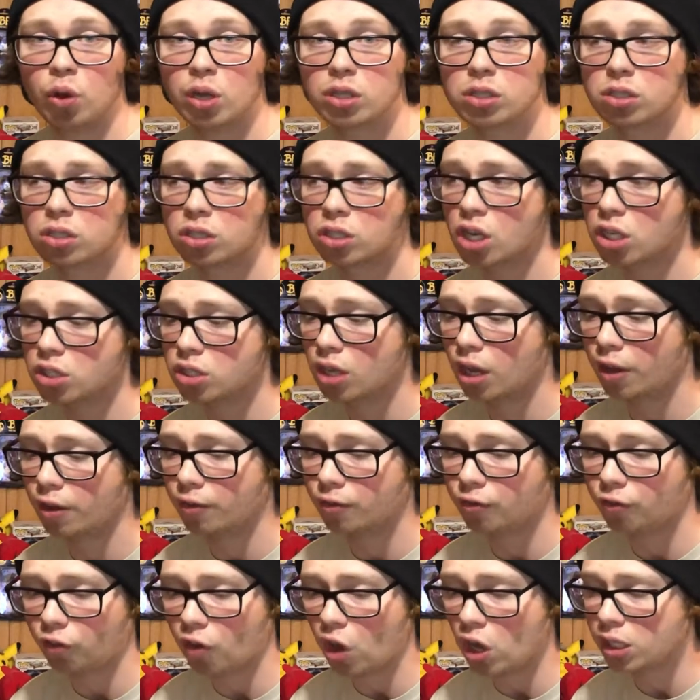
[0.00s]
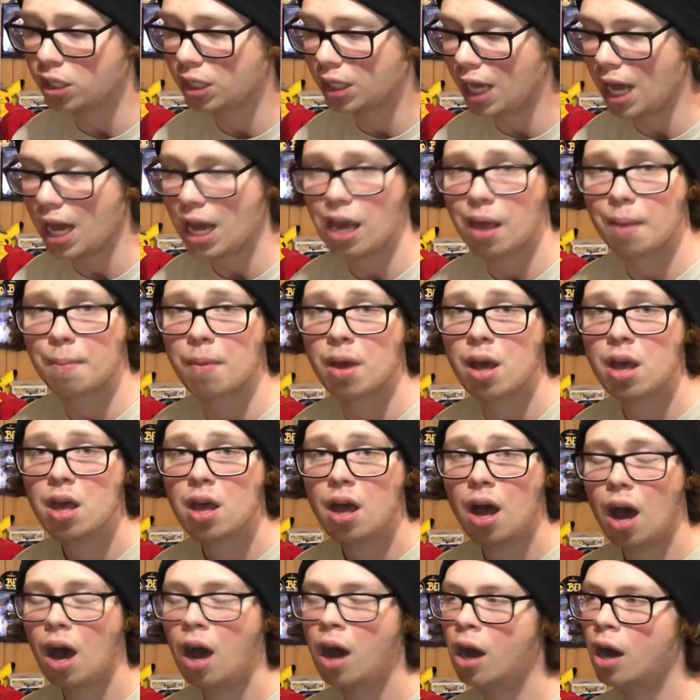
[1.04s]
It's such a fun game.
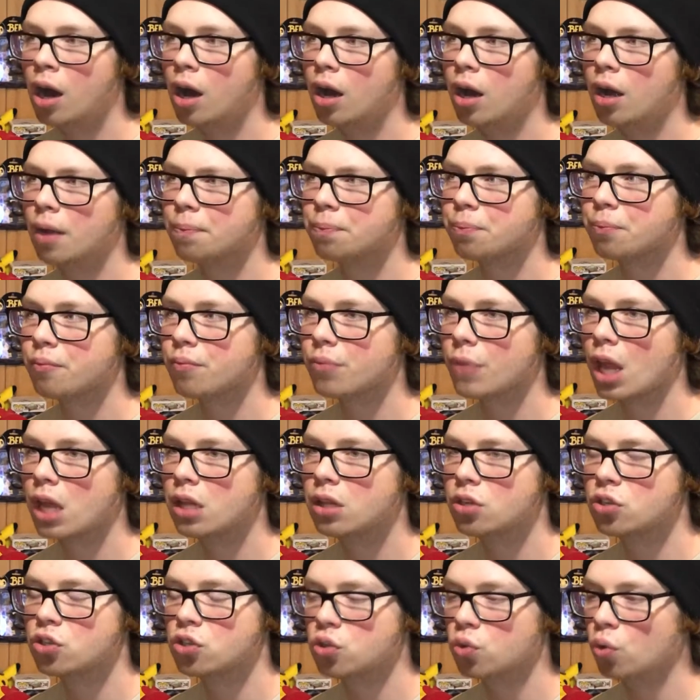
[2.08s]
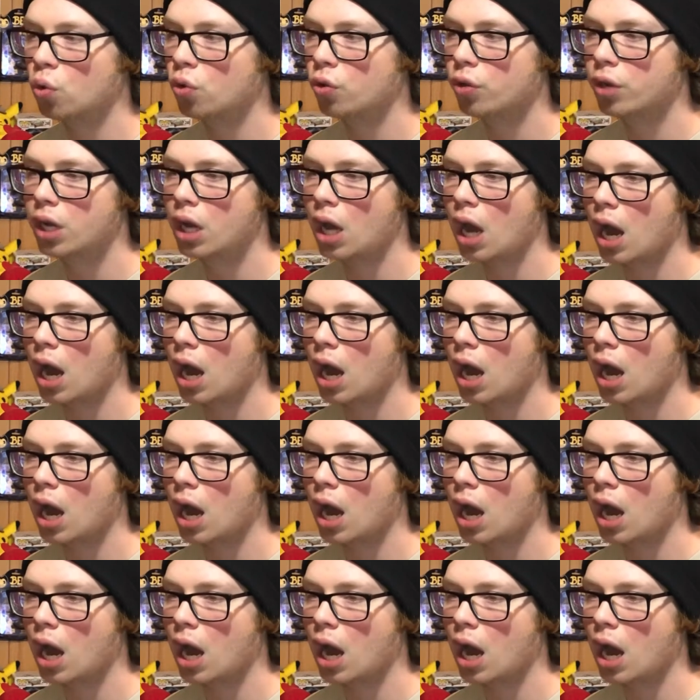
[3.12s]
The story,